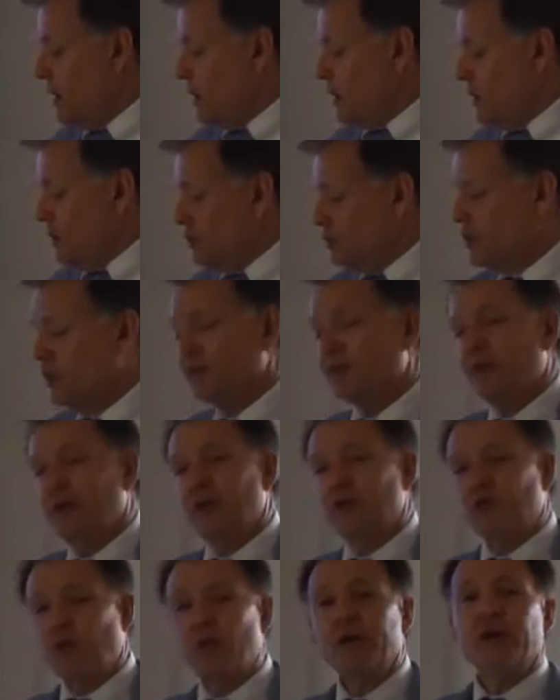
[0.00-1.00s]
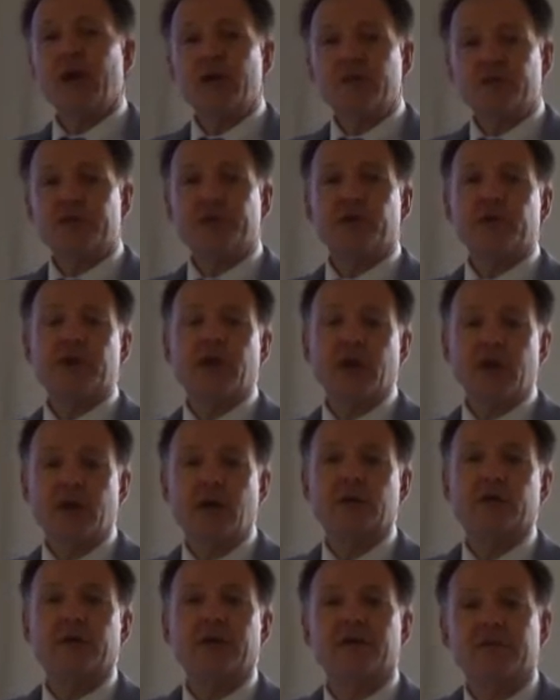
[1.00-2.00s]
So the 28 and
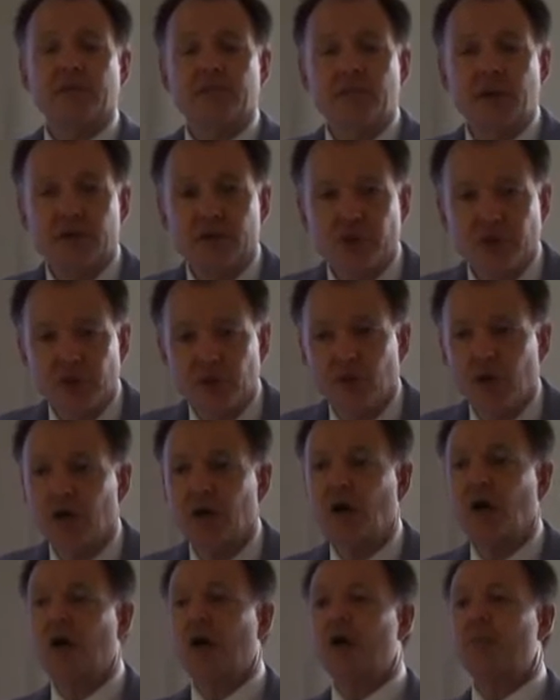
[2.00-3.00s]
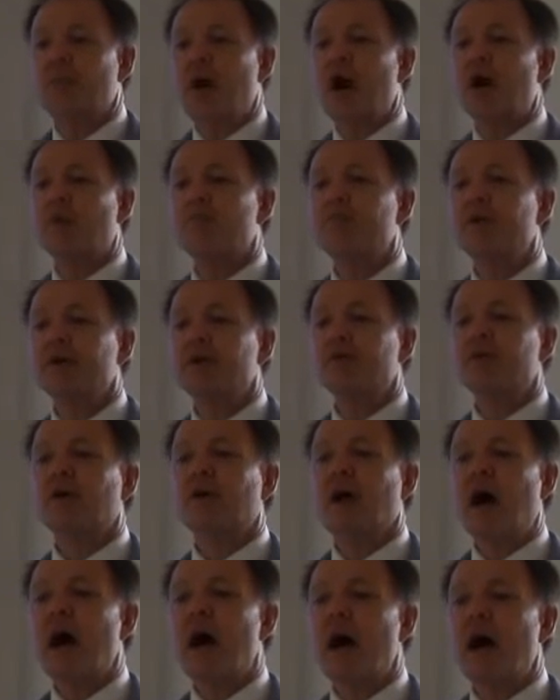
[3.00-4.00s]
3800, as I mentioned, are built
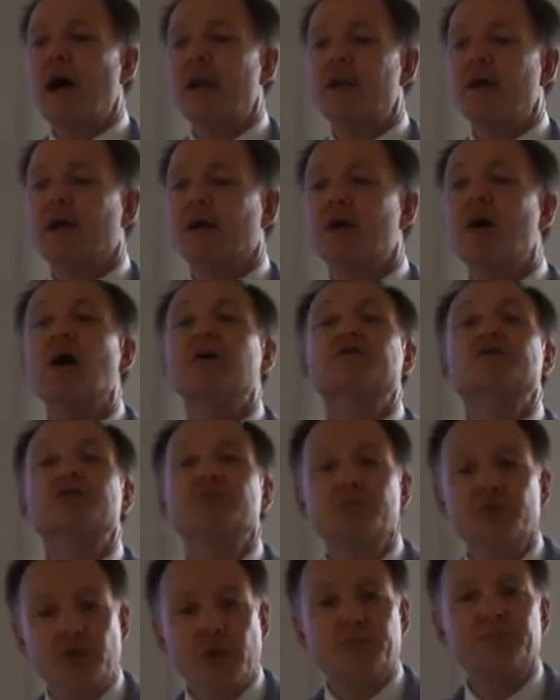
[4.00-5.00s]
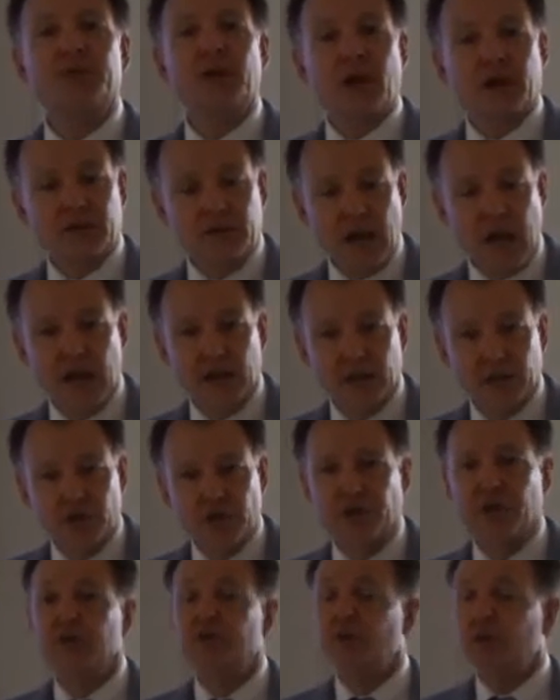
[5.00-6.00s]
on custom chip
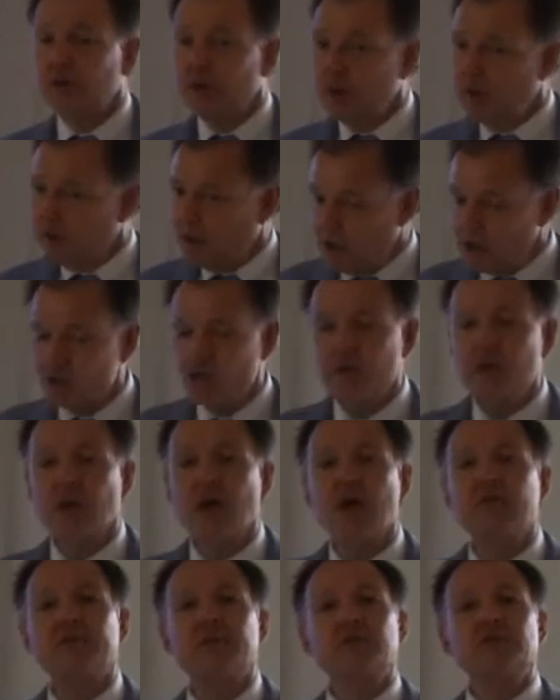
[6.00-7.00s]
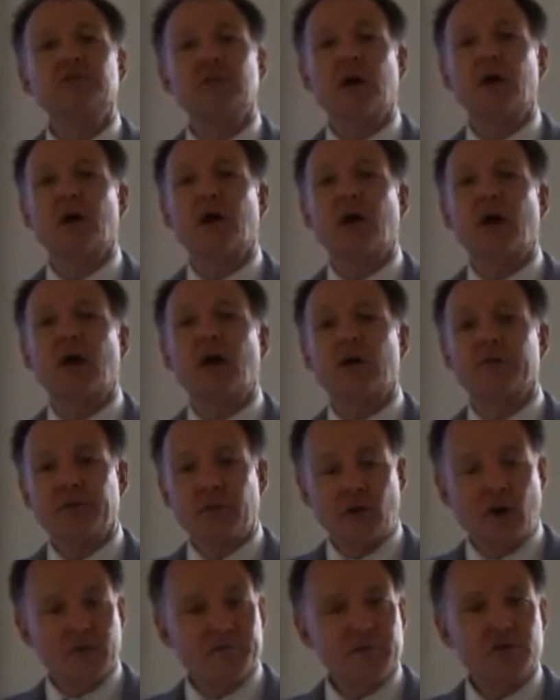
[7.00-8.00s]
technology. The entry levels are the
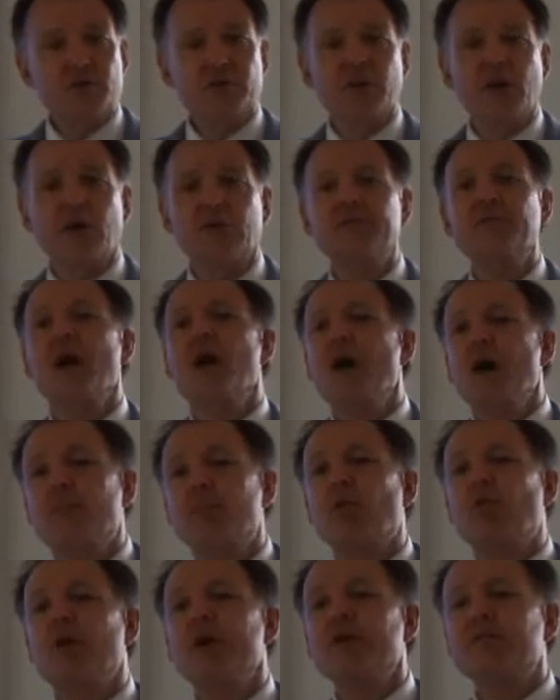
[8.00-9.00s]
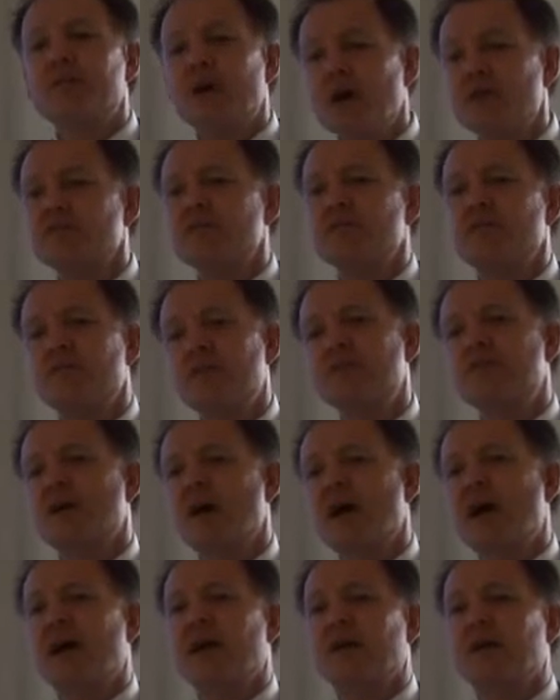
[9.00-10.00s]
off-the-shelf, but we have custom
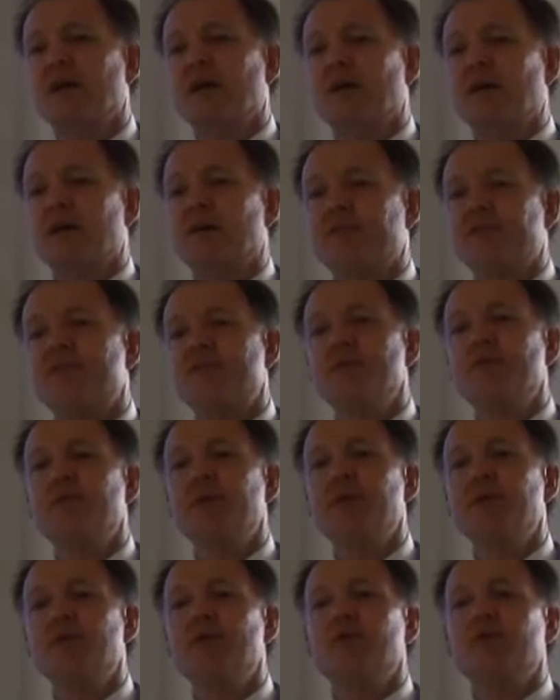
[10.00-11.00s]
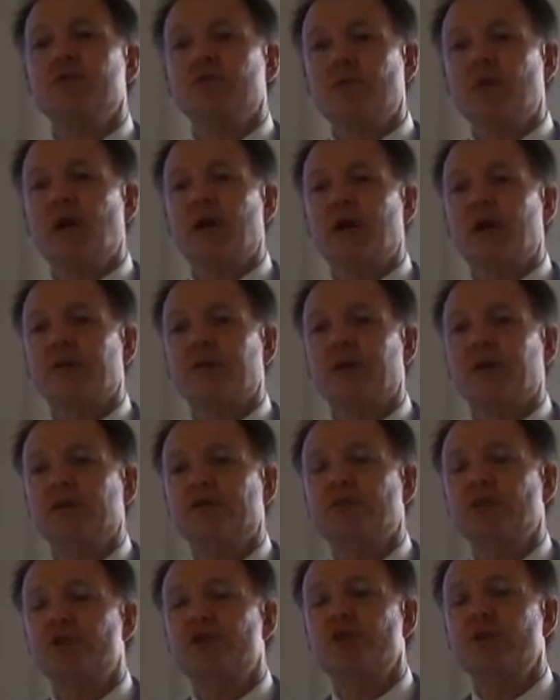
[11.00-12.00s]
designed the CPU,
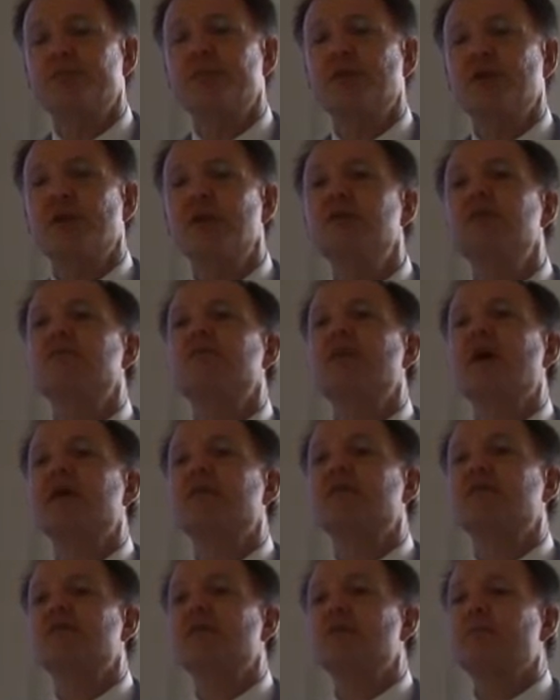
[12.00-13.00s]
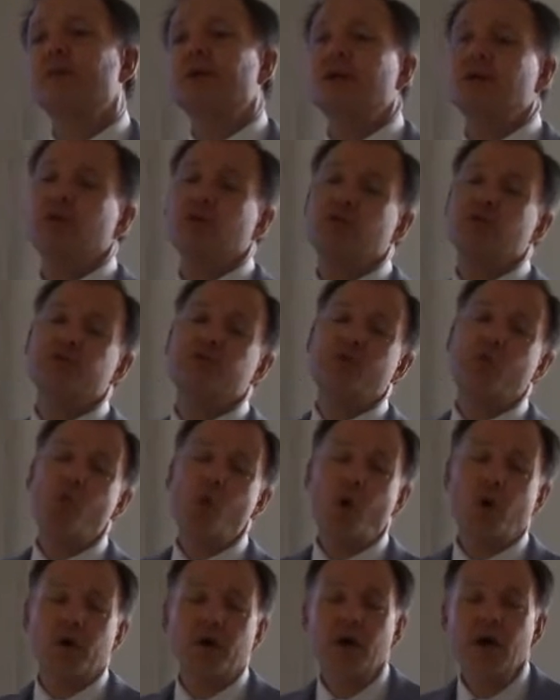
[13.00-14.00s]
the chips inside the CPU
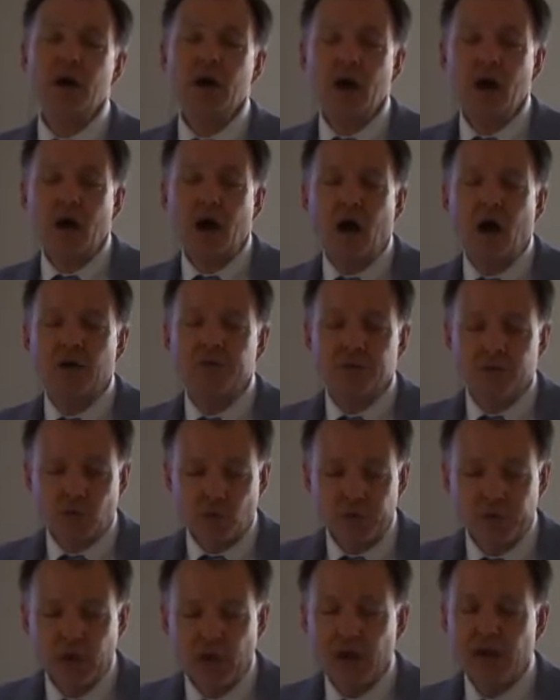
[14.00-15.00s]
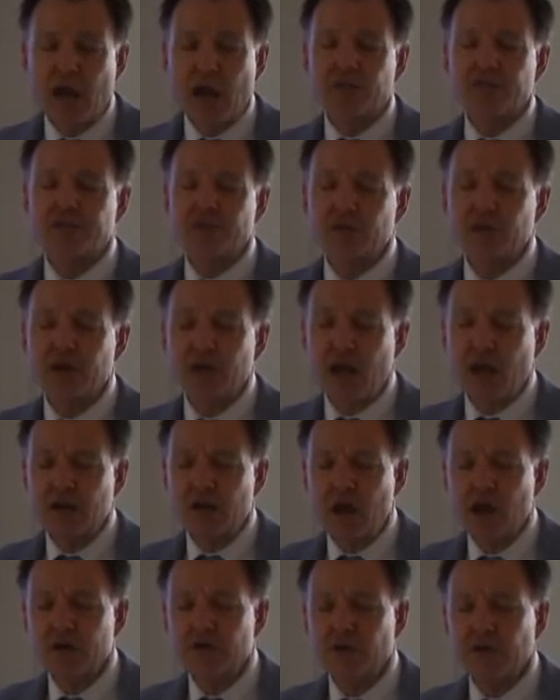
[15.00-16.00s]
for the 28 and
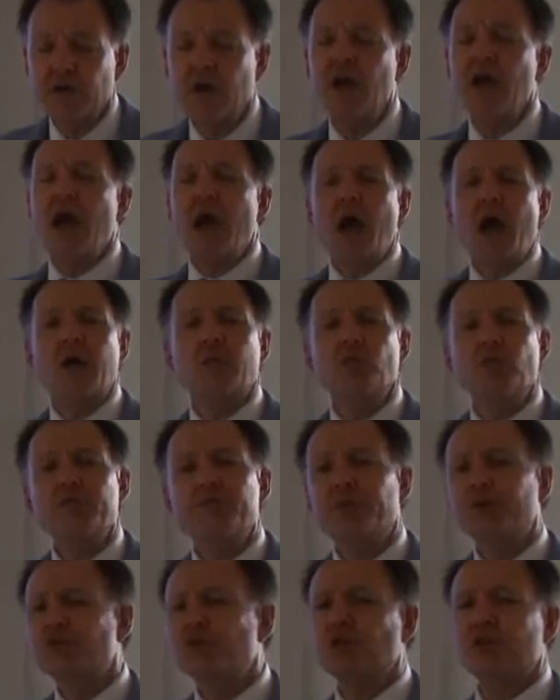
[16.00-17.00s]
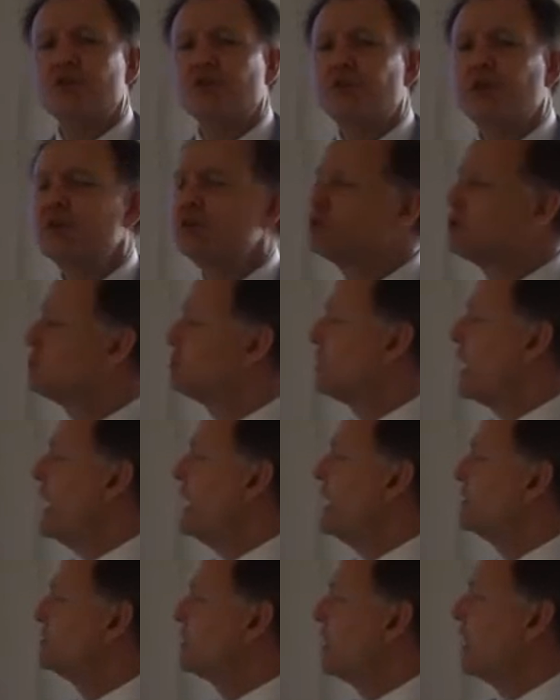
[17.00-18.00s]
3800, and we put such features
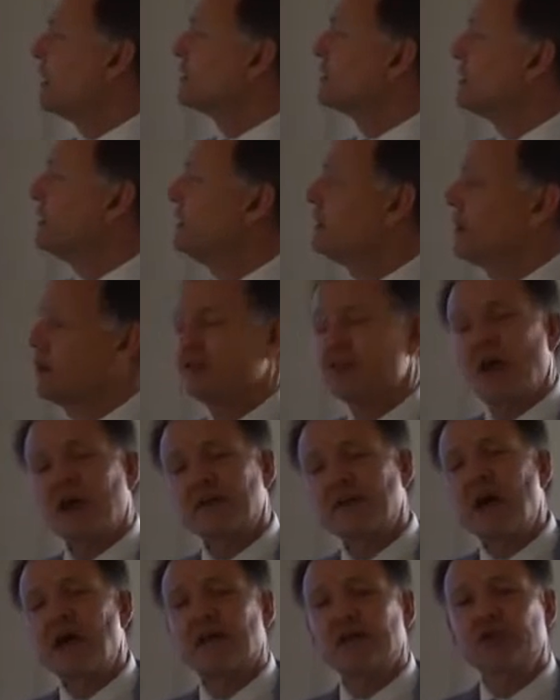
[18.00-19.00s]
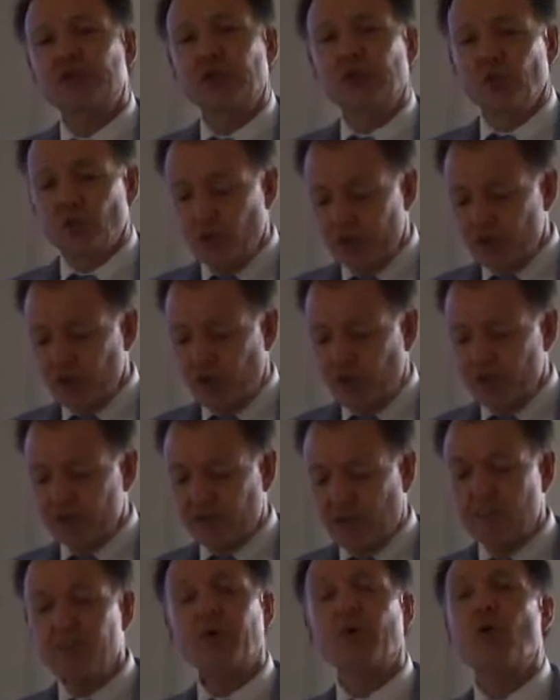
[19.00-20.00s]
as our Clean Air technology, which is
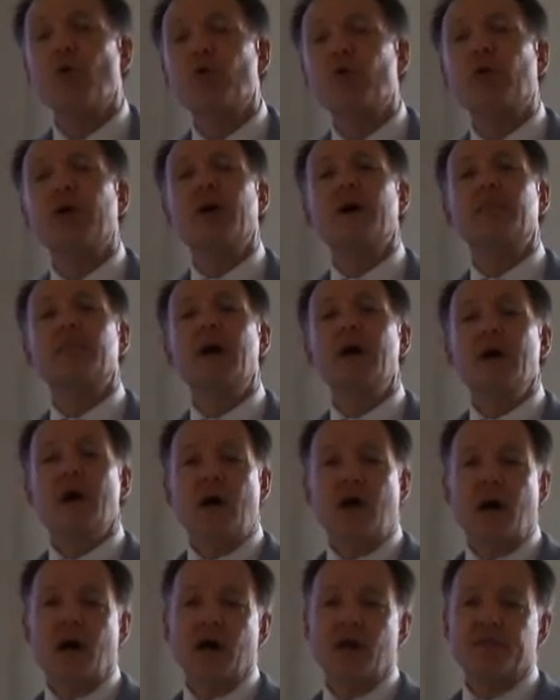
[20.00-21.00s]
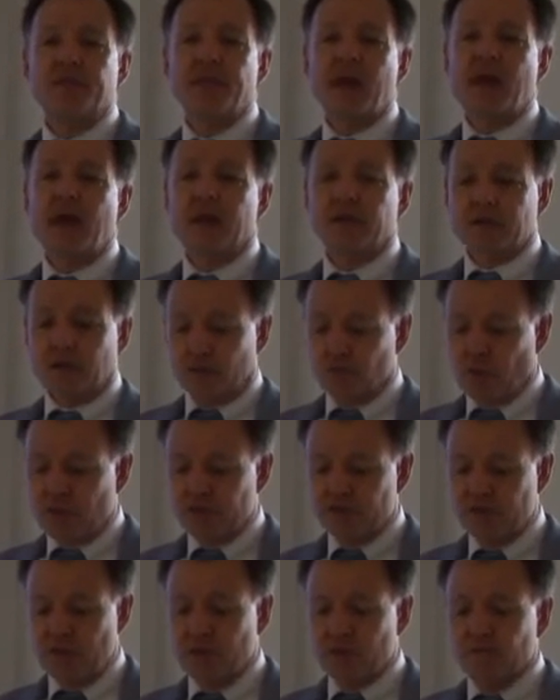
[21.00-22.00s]
a program that
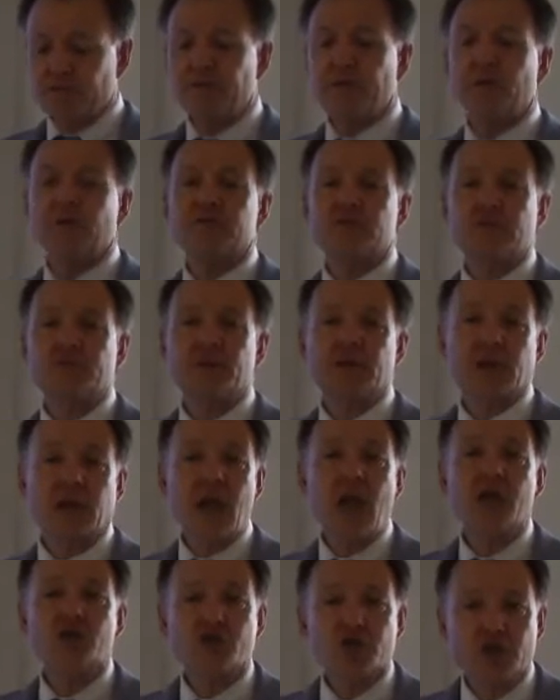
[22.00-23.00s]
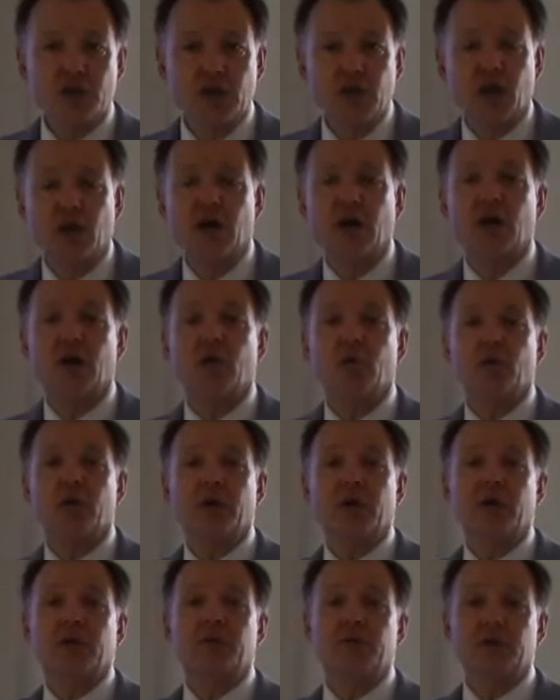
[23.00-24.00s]
runs interference and mitigation
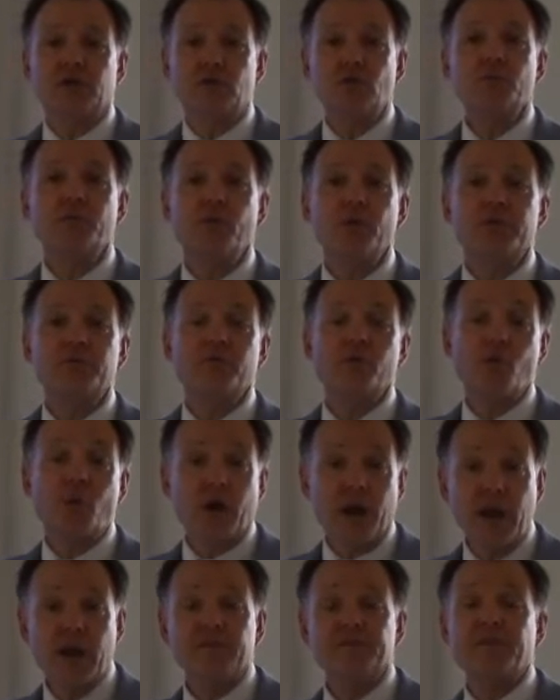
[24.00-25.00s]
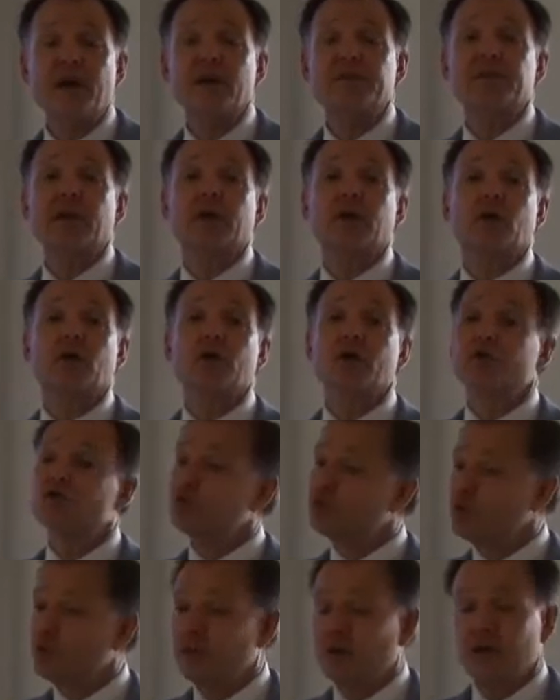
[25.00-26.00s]
in the 2.4 and 5 gigahertz
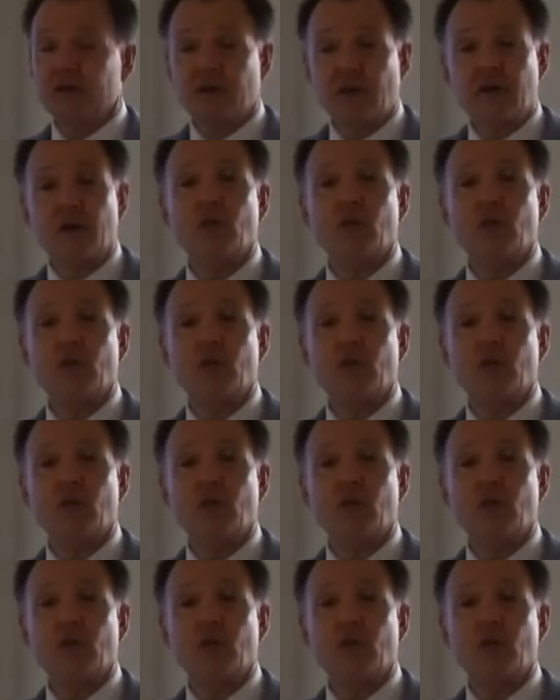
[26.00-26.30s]
through the entire